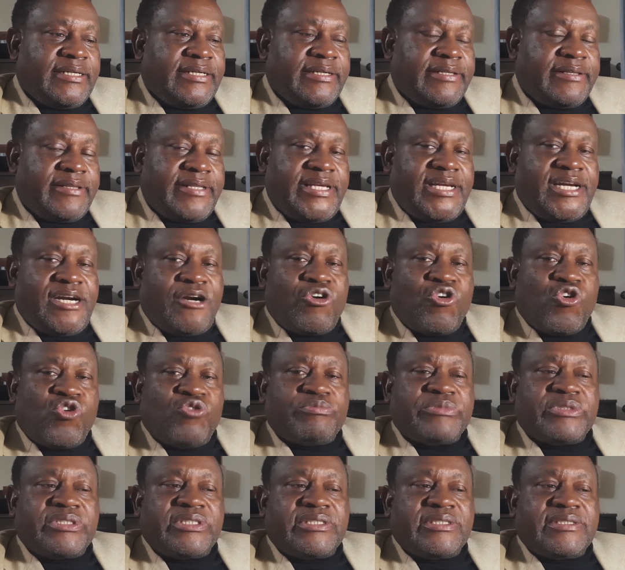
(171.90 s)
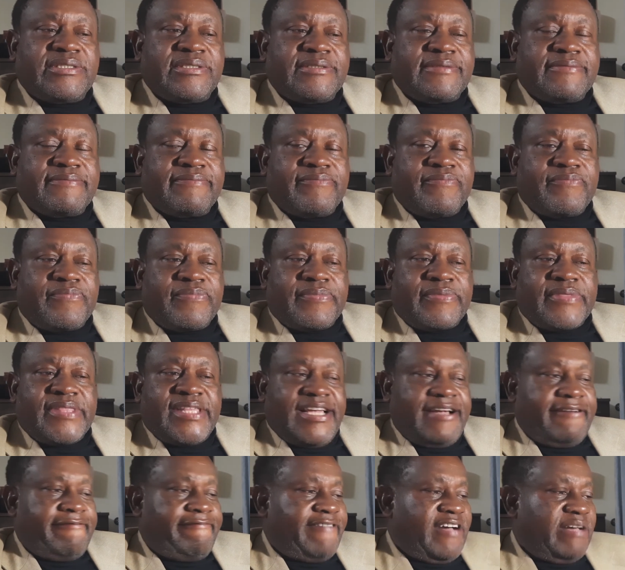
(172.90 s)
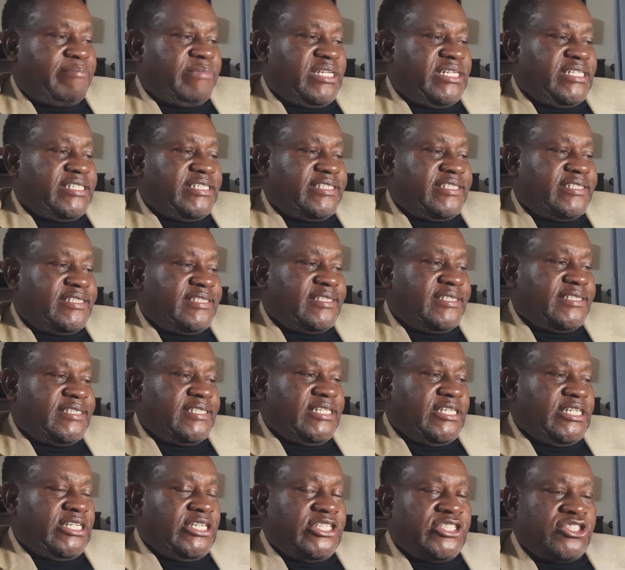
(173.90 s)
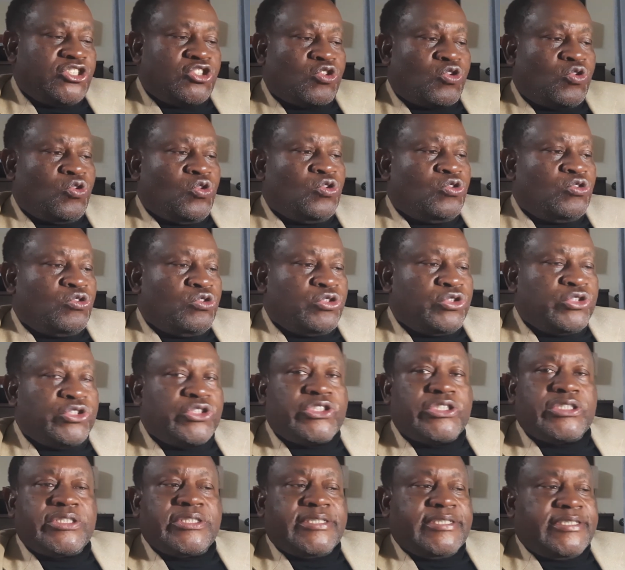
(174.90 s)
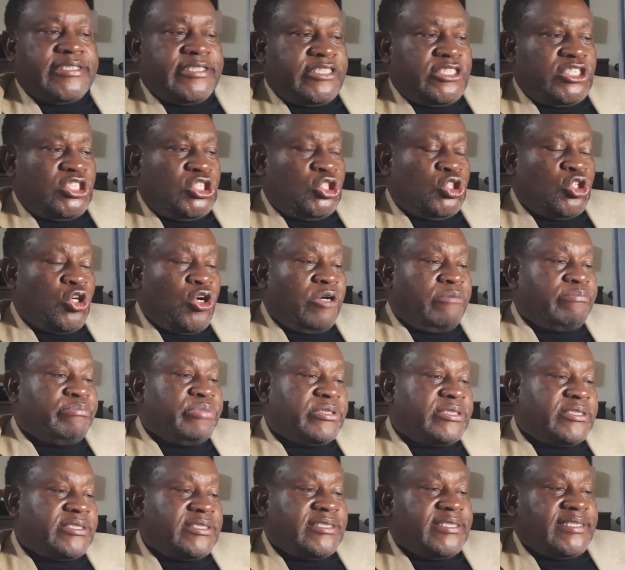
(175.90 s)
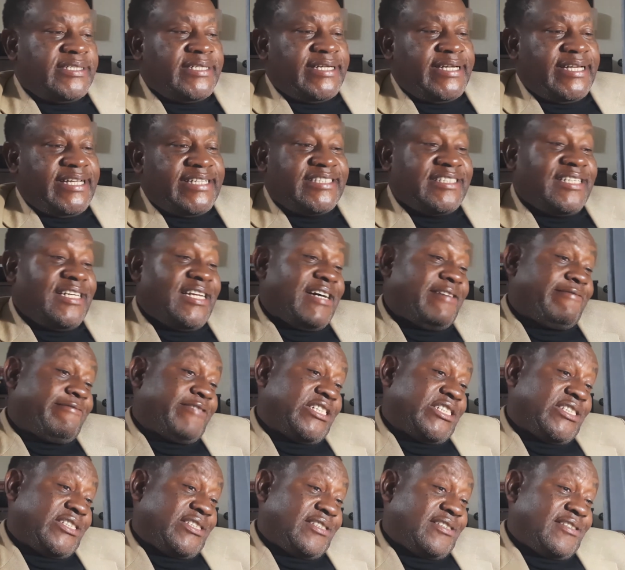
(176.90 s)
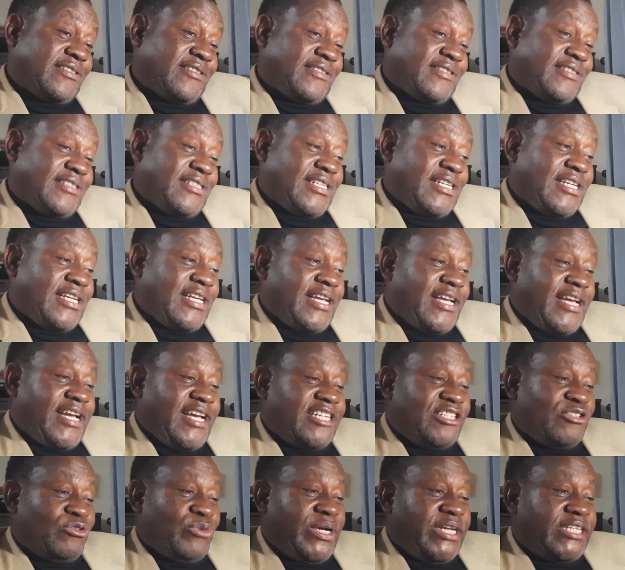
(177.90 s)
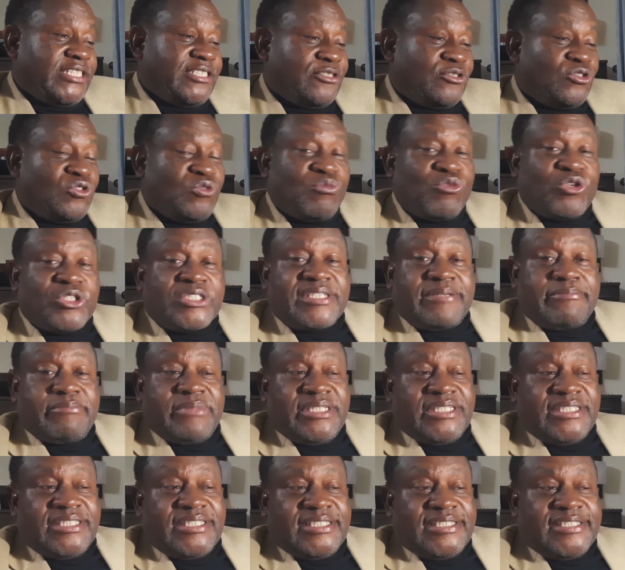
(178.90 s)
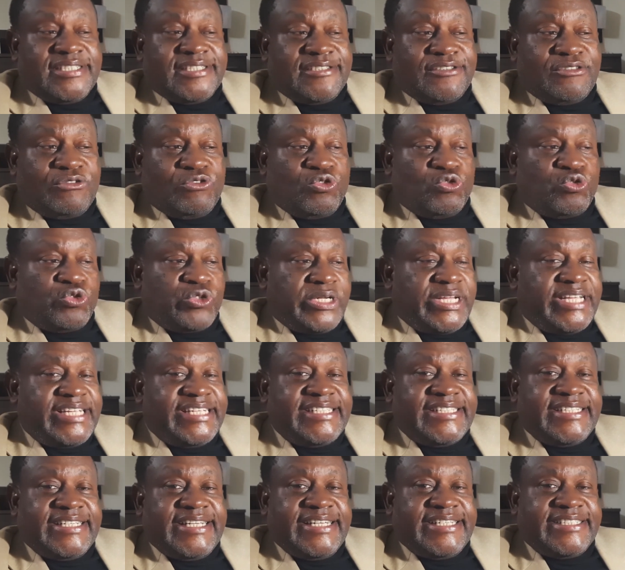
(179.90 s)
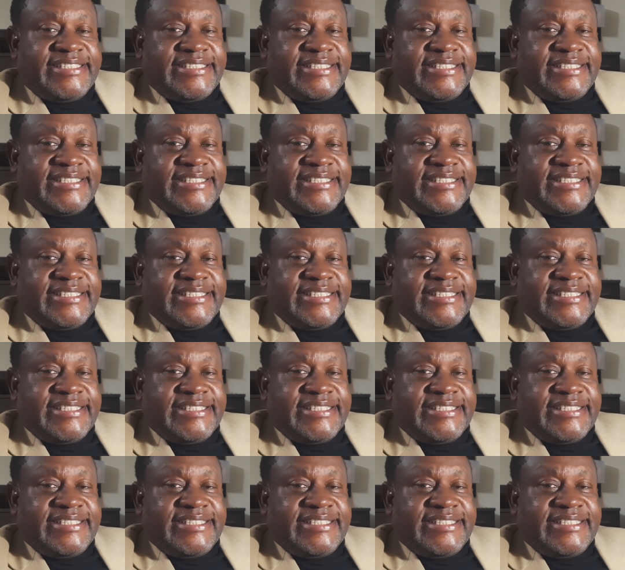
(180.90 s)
Their homes, their families, schools, jobs, and lovers, and went to Mozambique to train as